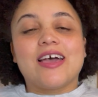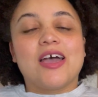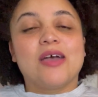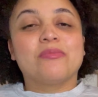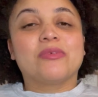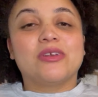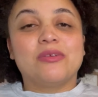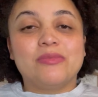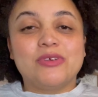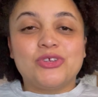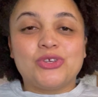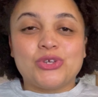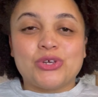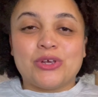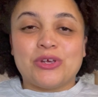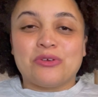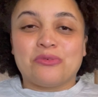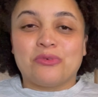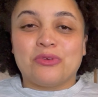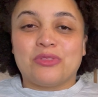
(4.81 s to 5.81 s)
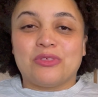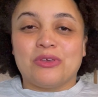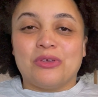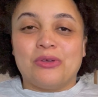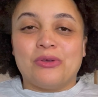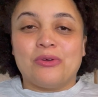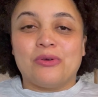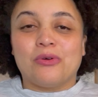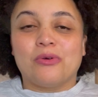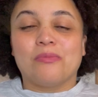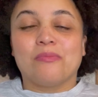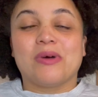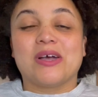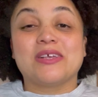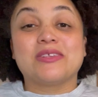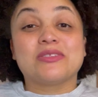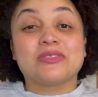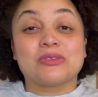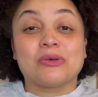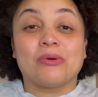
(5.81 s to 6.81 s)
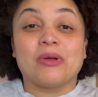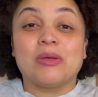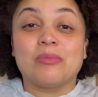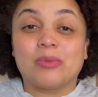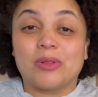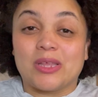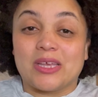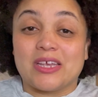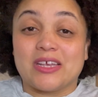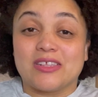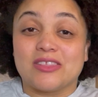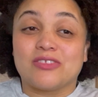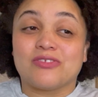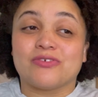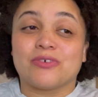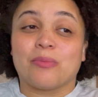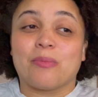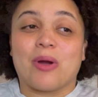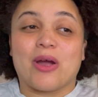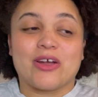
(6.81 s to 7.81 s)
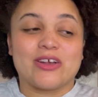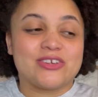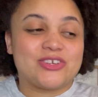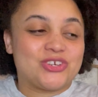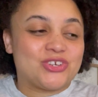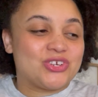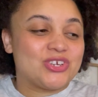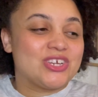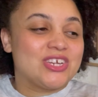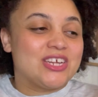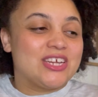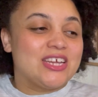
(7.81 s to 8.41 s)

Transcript: I'm gonna be sharing with you my sewing plans for March.